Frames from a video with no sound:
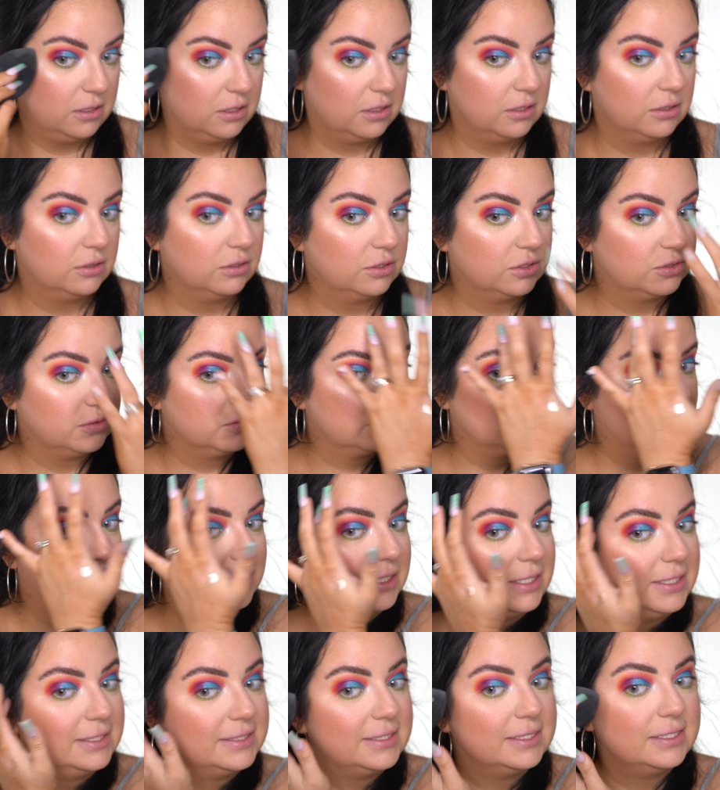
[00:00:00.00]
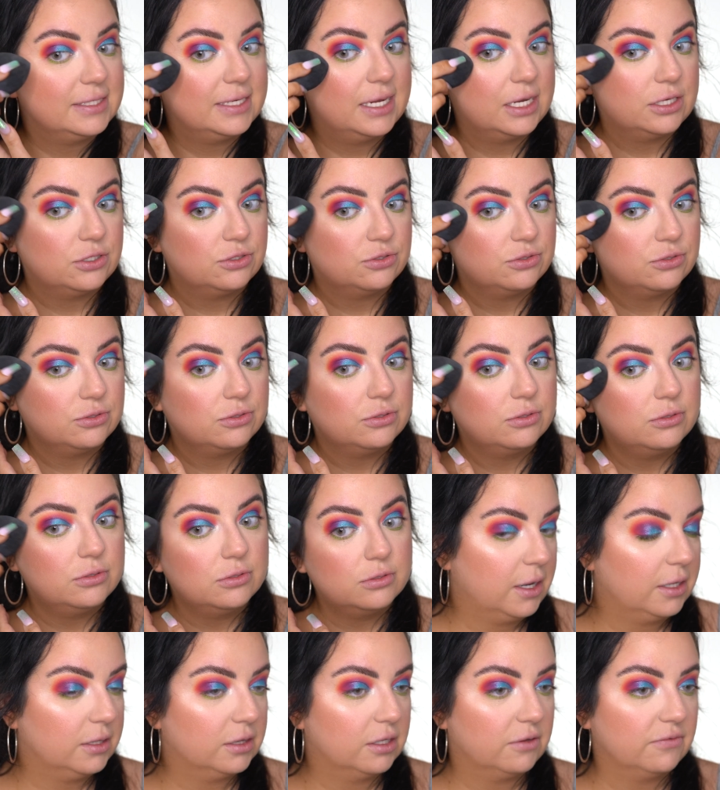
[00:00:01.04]
It looks really nice and natural.
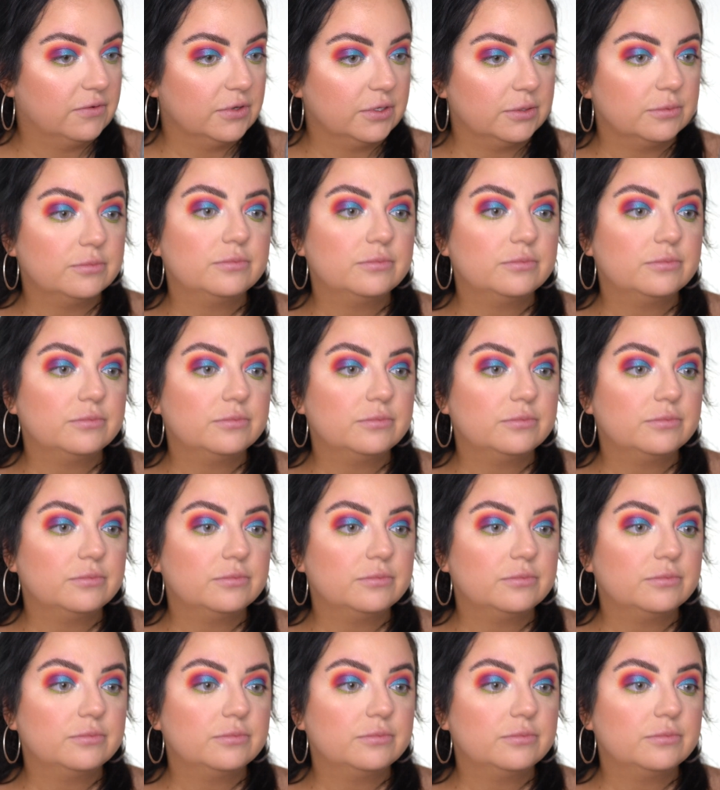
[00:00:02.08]
I love it.